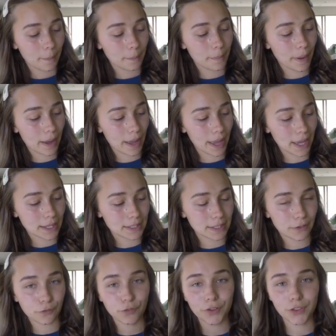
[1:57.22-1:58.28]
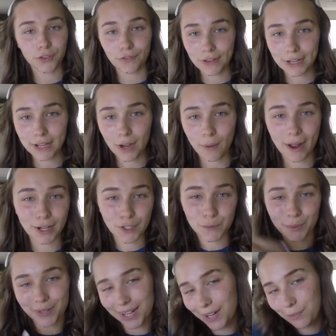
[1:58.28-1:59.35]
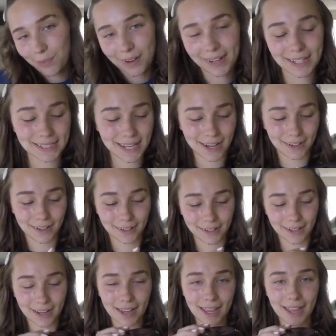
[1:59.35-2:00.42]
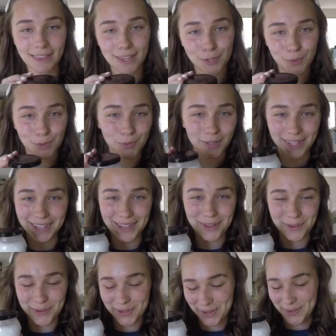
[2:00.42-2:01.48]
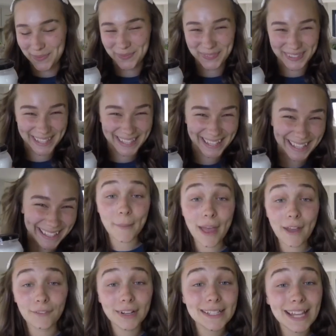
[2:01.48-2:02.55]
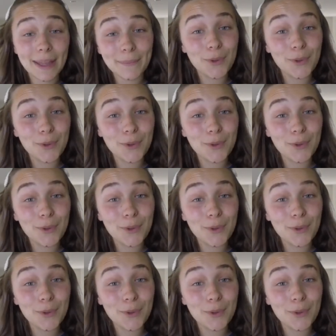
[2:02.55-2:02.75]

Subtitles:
But for the video, I just put it in one container, and this one's really cute, so. Every time